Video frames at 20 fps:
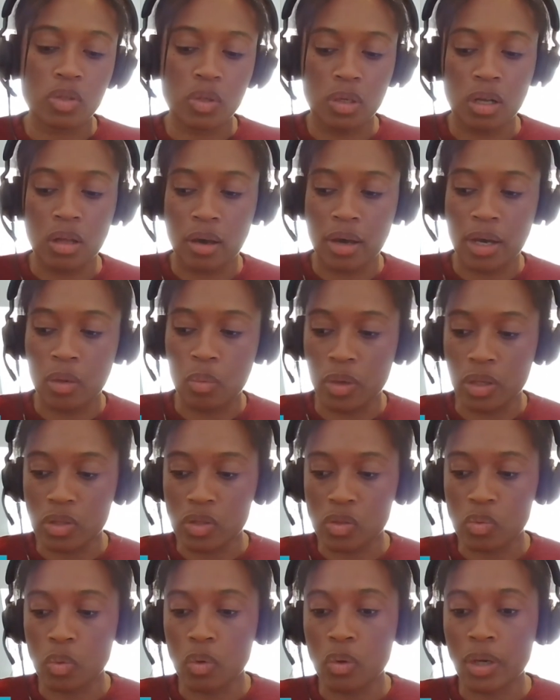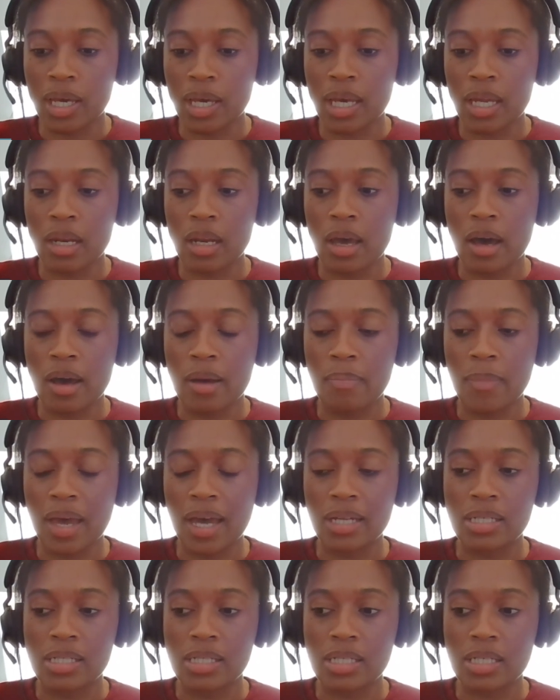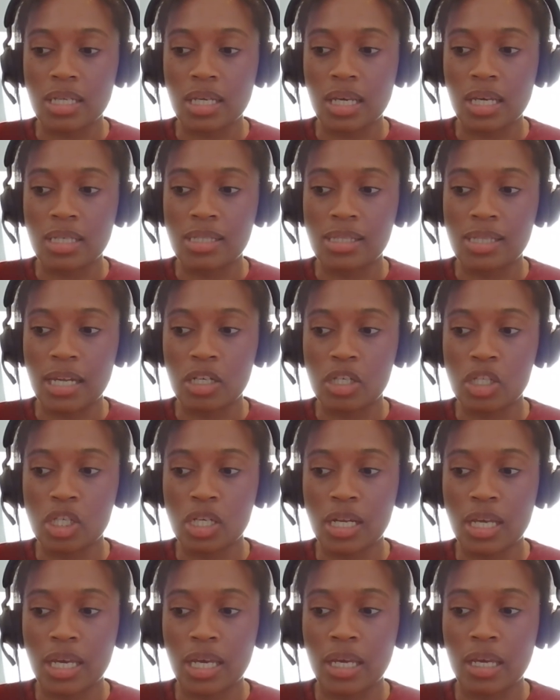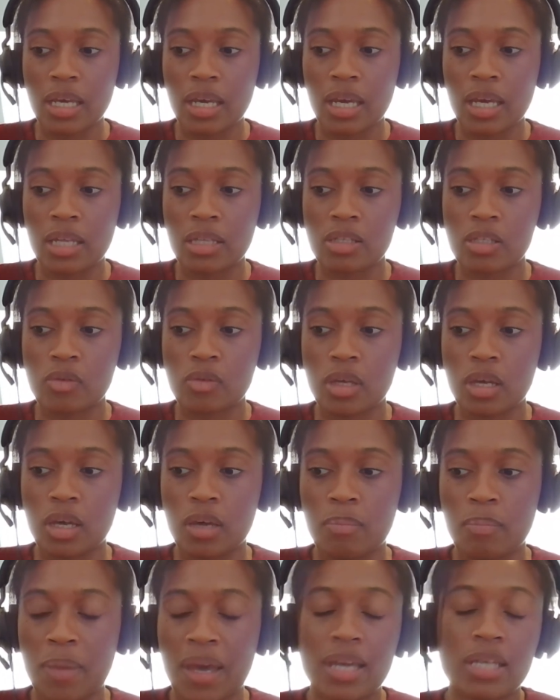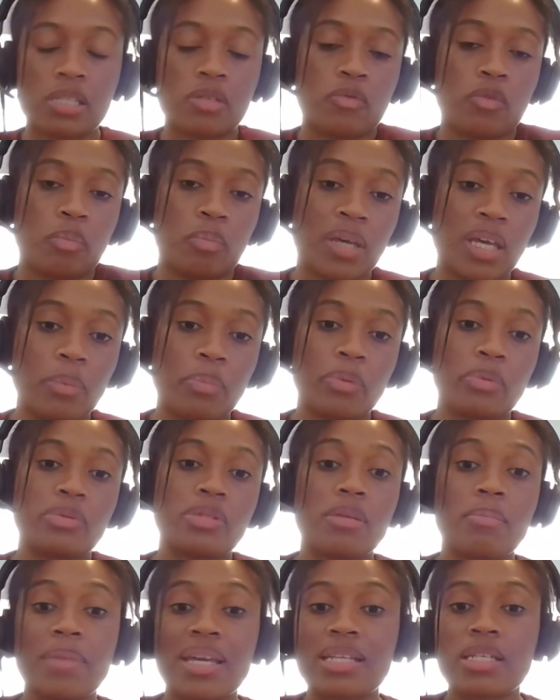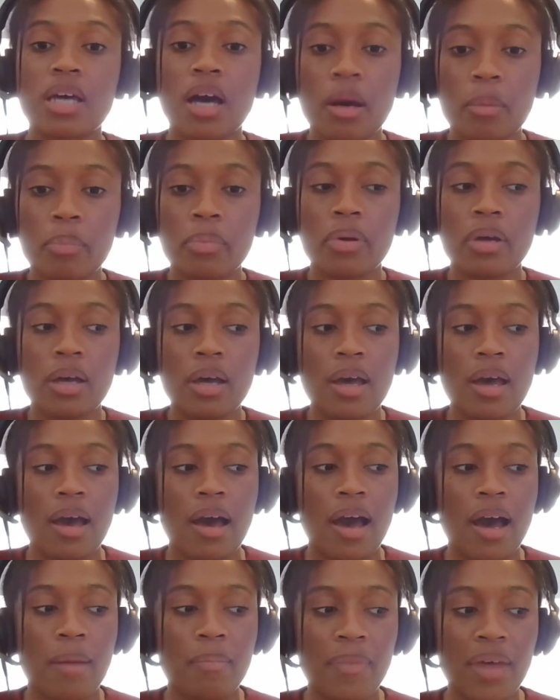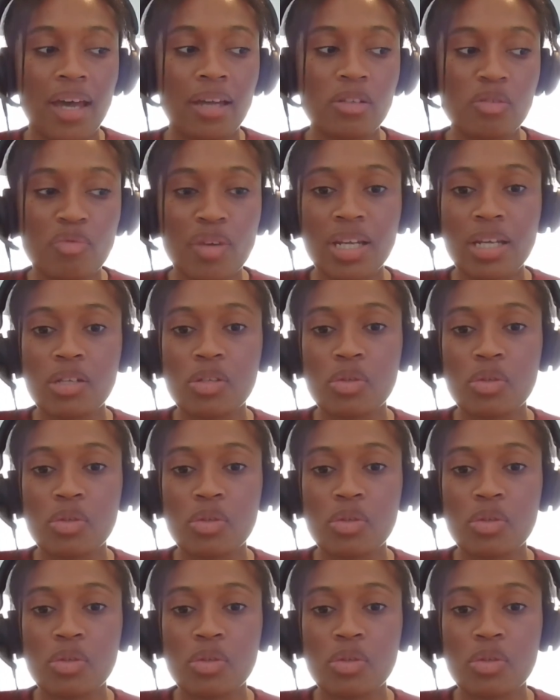online, one's walk-in, and essentially it's a base for people to meet up and really